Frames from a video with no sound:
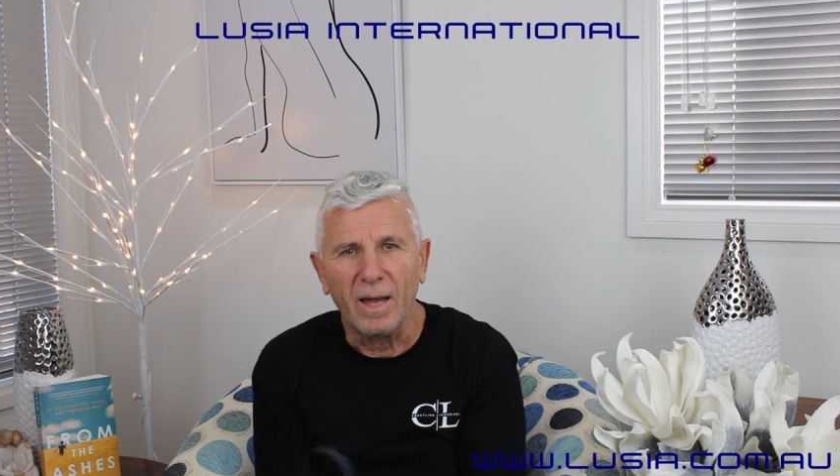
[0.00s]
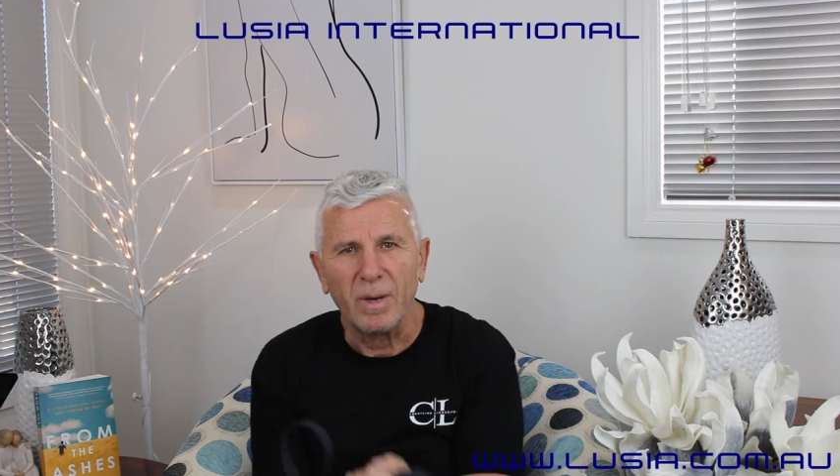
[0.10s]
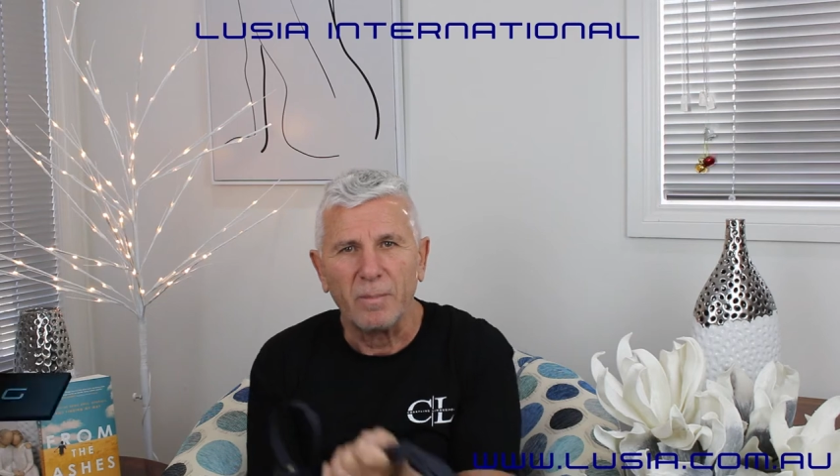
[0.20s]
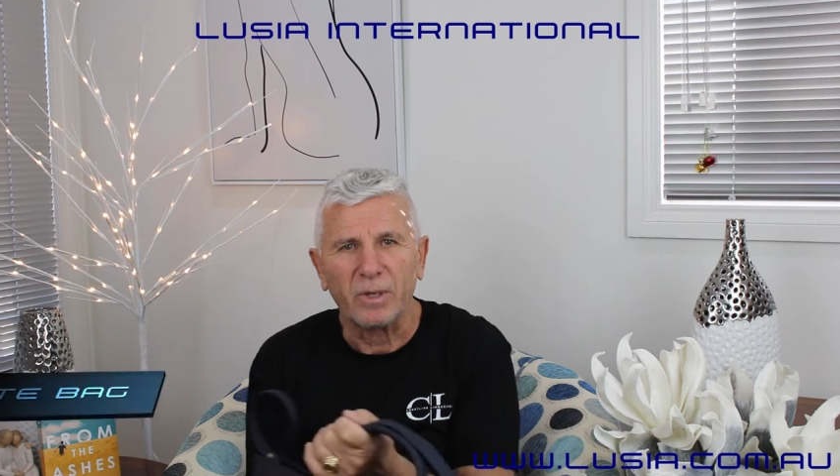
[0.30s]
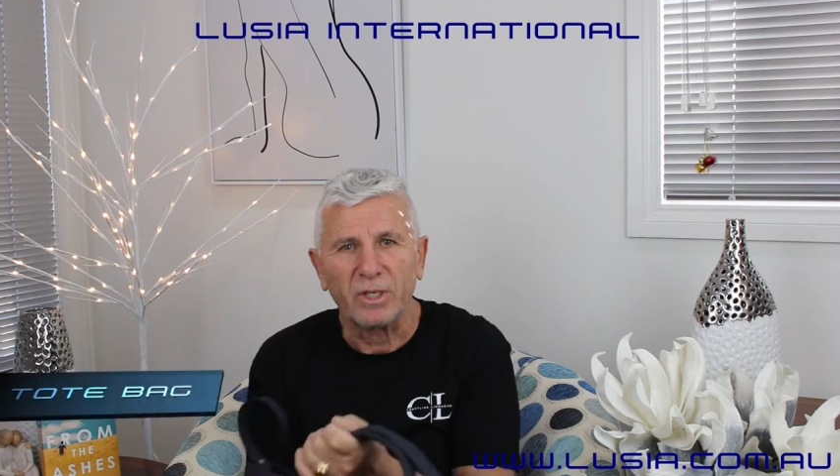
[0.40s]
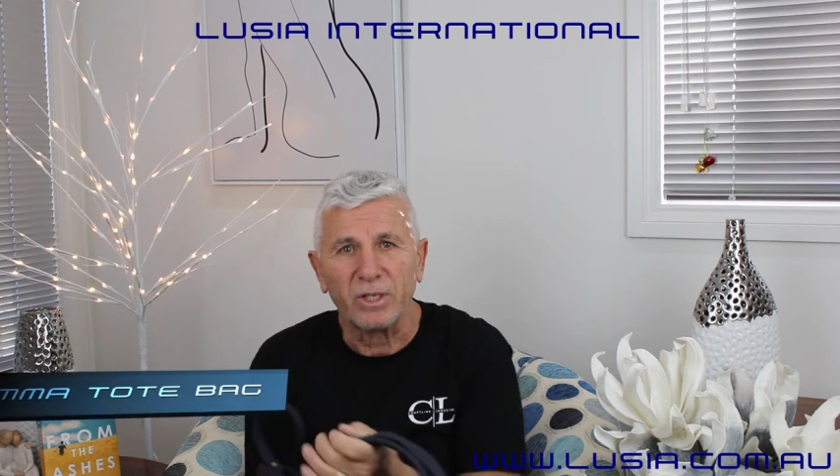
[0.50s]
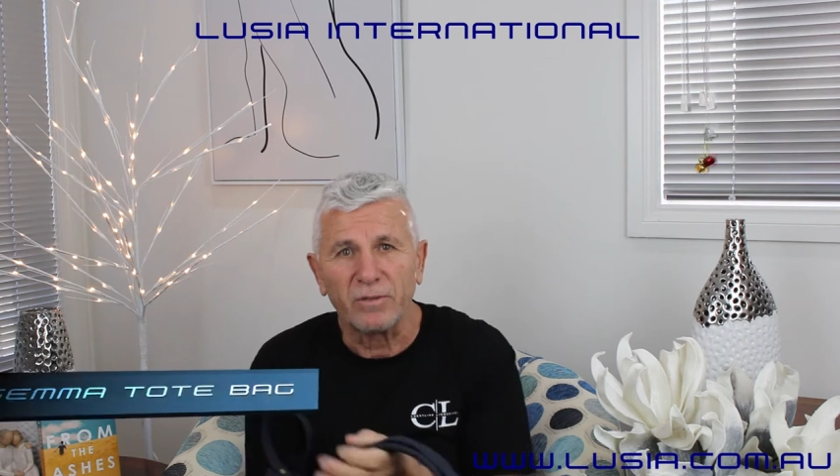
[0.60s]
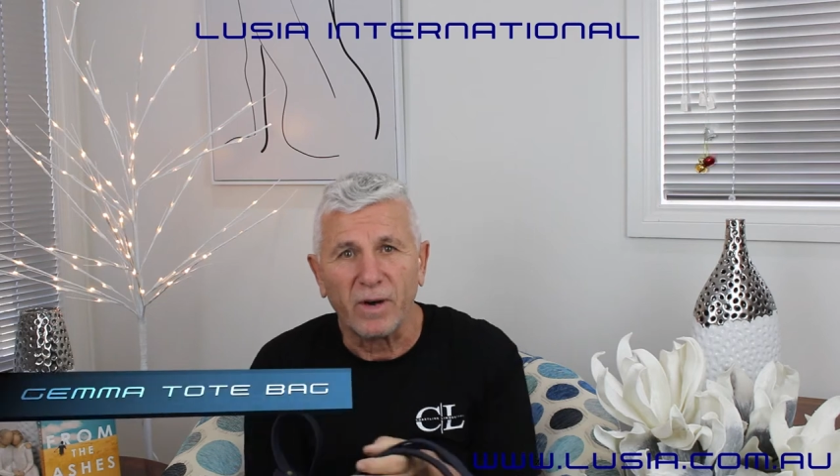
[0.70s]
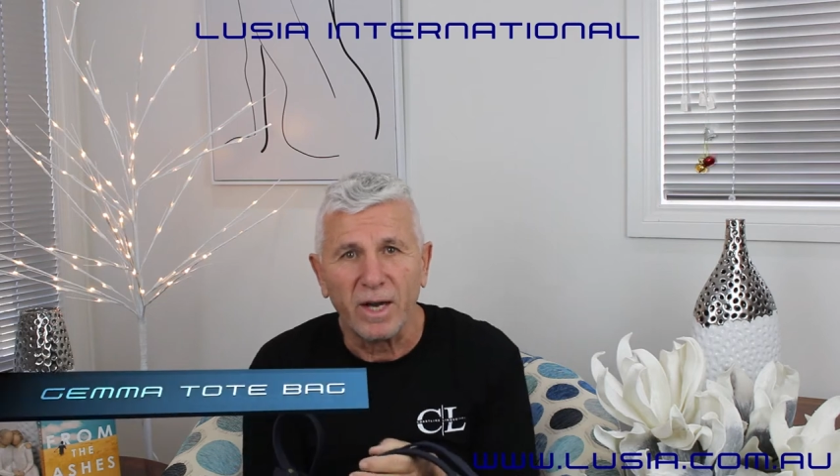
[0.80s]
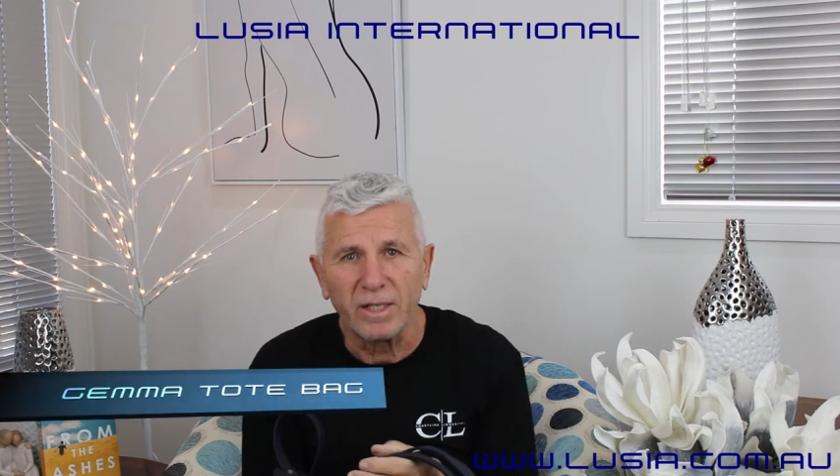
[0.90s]
Hi my
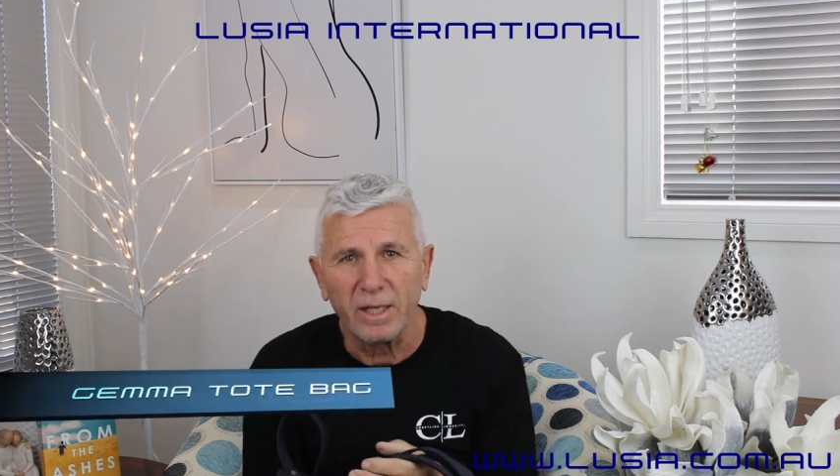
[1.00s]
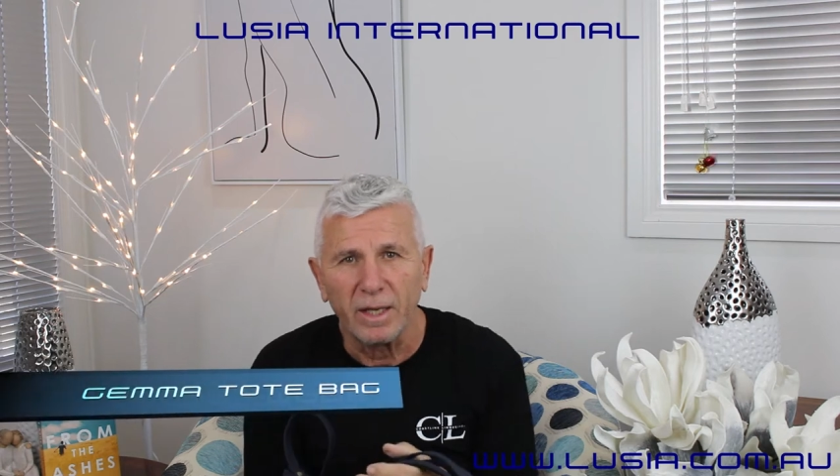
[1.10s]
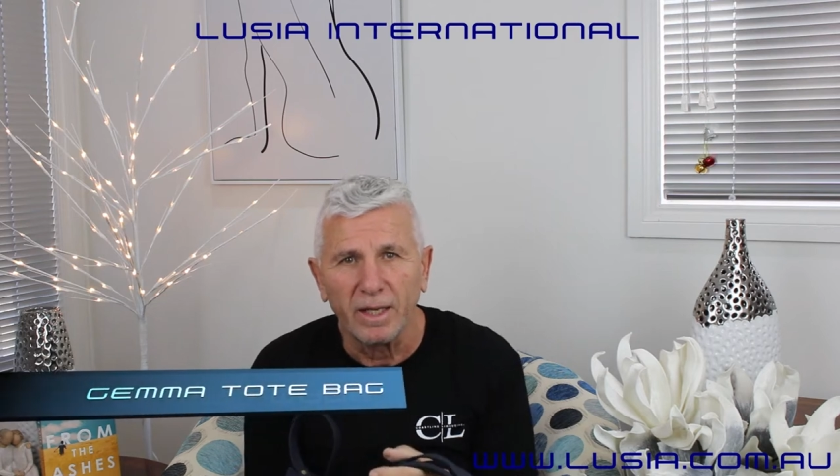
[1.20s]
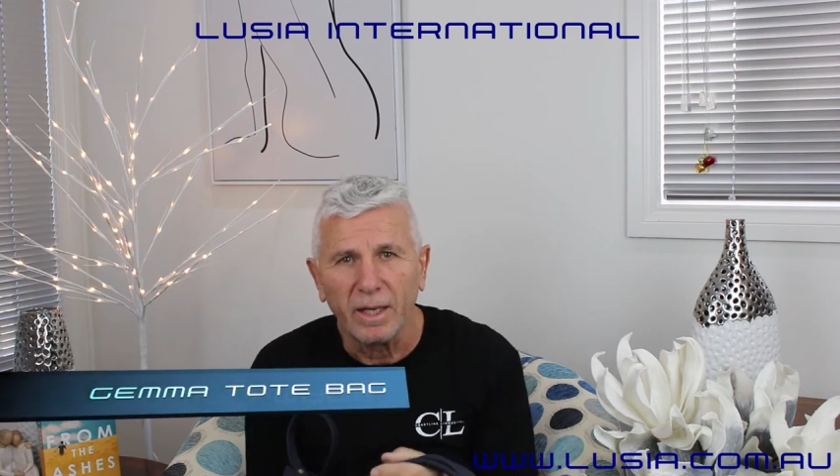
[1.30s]
precious friends,